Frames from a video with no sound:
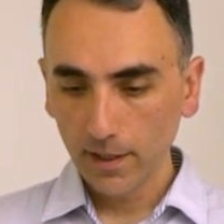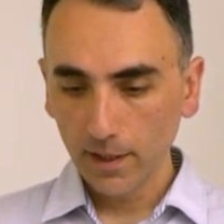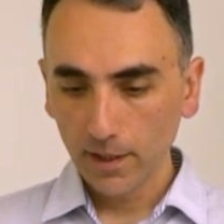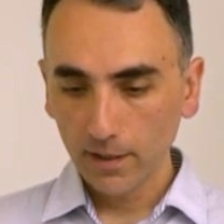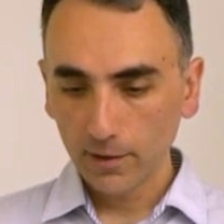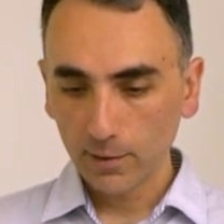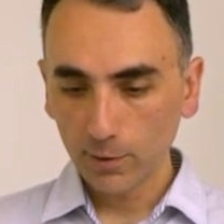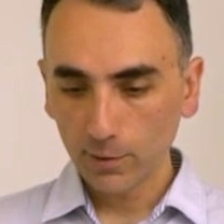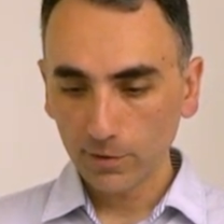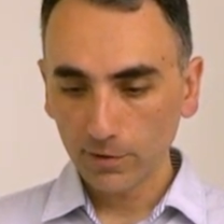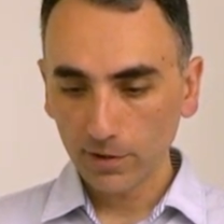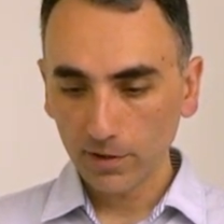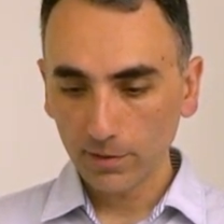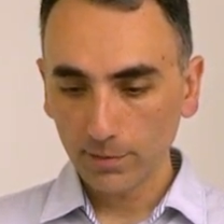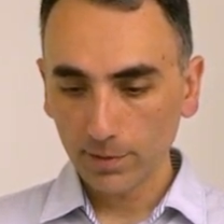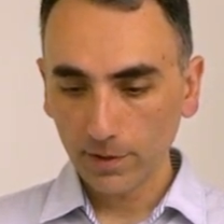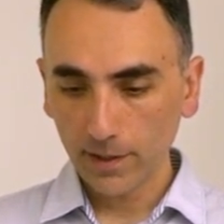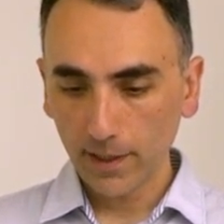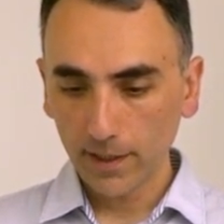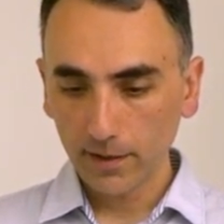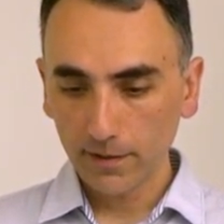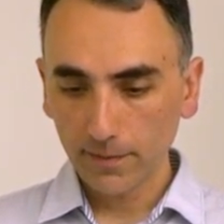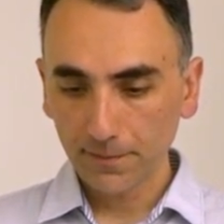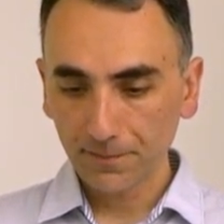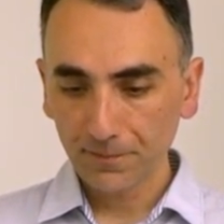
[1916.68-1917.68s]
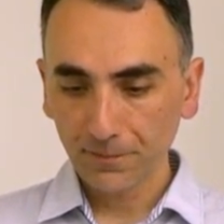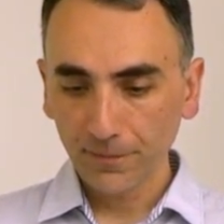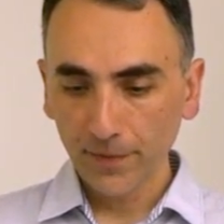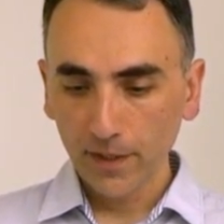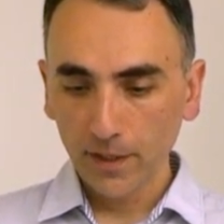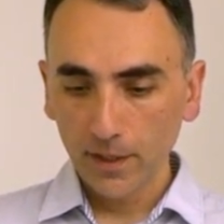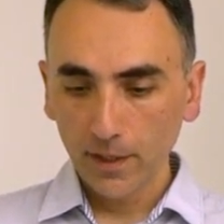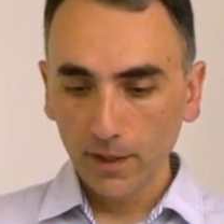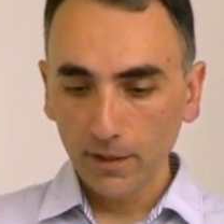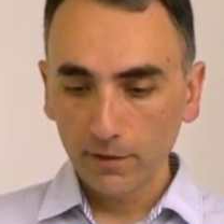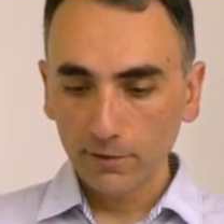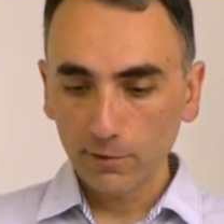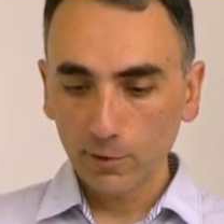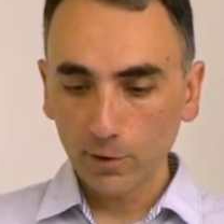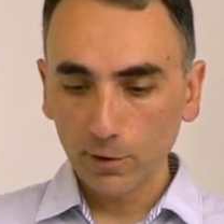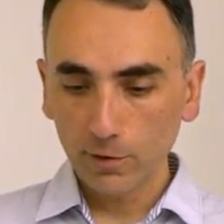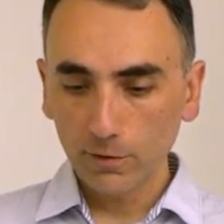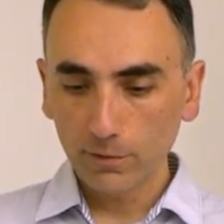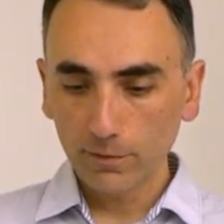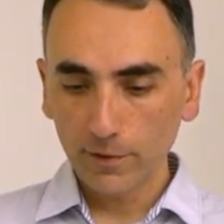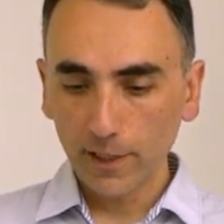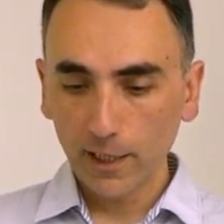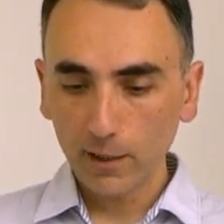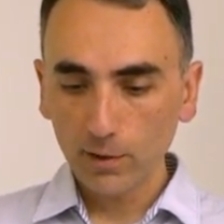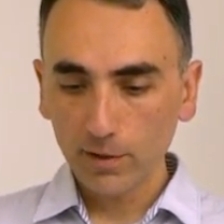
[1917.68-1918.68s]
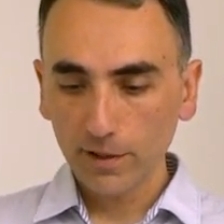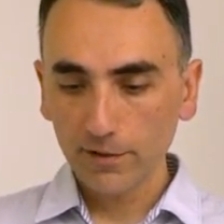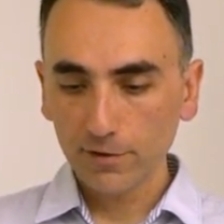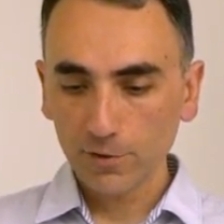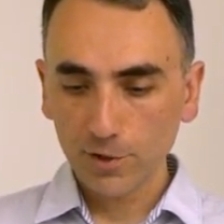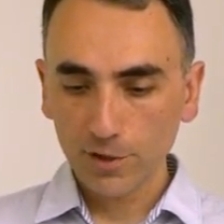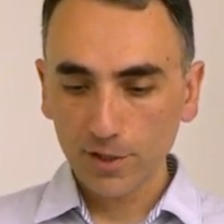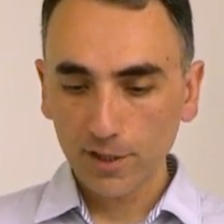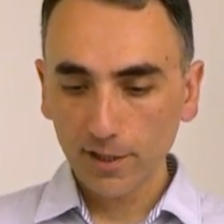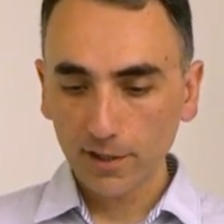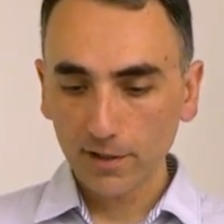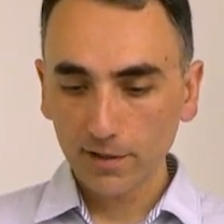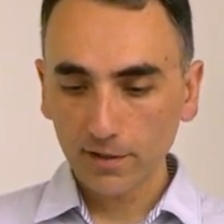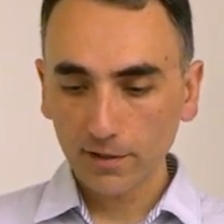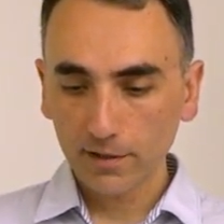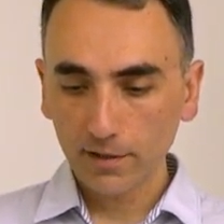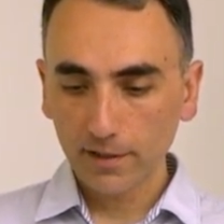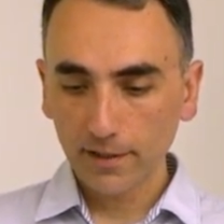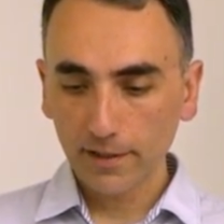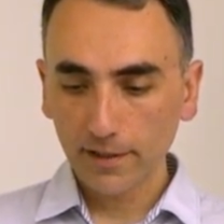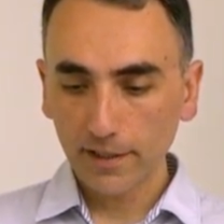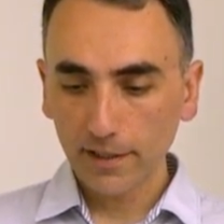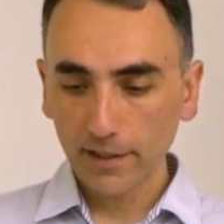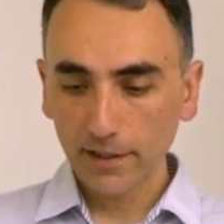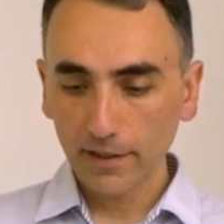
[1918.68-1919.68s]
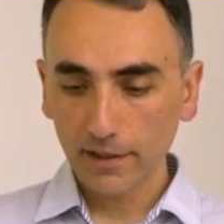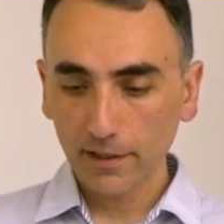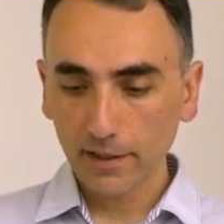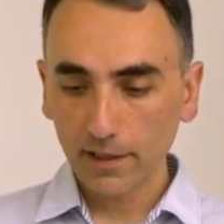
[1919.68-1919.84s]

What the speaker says: Those are applied. So now let's check the